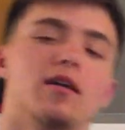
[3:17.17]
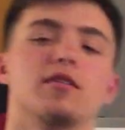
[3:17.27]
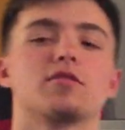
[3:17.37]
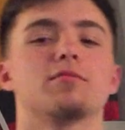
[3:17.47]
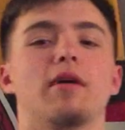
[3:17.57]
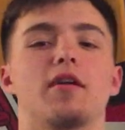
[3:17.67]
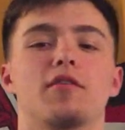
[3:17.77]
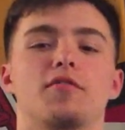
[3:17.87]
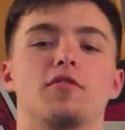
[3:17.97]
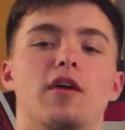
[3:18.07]
it doesn't
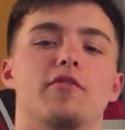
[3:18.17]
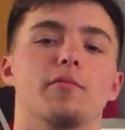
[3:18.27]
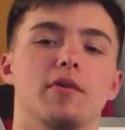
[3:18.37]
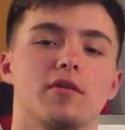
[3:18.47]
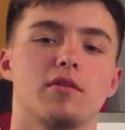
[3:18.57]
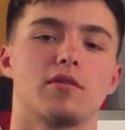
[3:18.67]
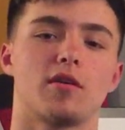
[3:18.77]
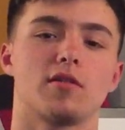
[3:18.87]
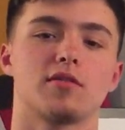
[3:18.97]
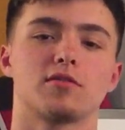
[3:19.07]
matter if you have $1 million
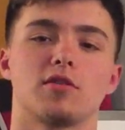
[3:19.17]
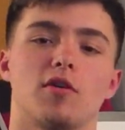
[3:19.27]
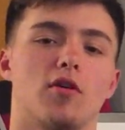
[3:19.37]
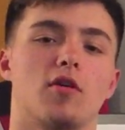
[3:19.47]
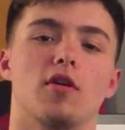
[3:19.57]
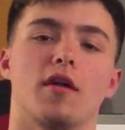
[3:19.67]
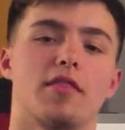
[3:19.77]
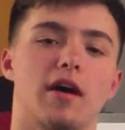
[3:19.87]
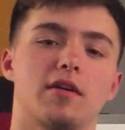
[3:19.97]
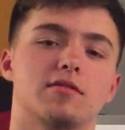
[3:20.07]
or
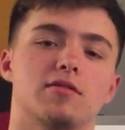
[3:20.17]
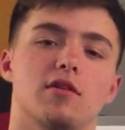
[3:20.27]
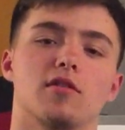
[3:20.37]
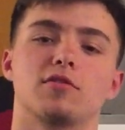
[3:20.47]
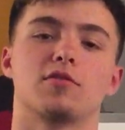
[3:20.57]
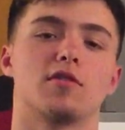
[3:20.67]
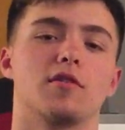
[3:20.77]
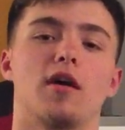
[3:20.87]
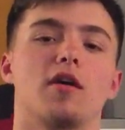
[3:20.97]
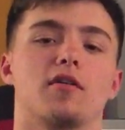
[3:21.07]
$1,000
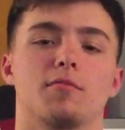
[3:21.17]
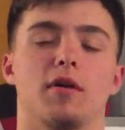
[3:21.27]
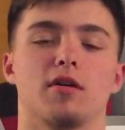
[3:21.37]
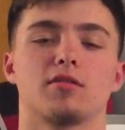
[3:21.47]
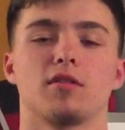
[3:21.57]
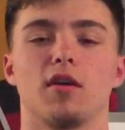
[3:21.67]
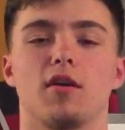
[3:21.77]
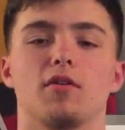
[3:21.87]
or $100.